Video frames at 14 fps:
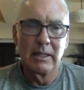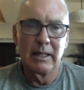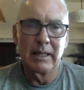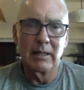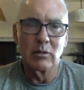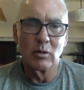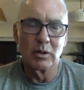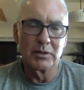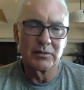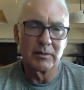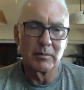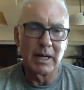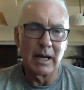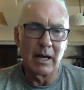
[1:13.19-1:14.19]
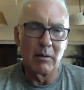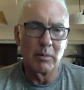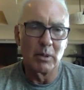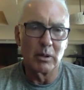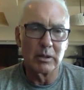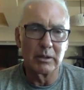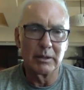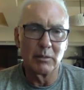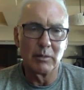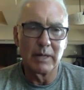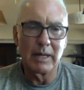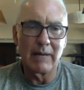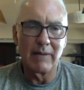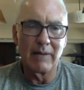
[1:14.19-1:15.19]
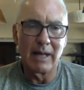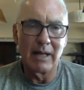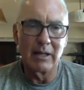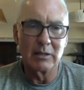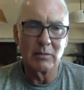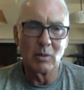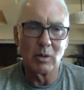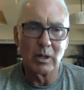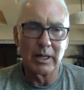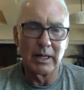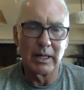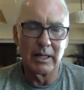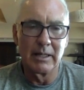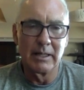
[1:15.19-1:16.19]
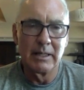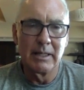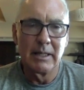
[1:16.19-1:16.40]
And of course, from Cal Berkeley, we have Alex Morgan.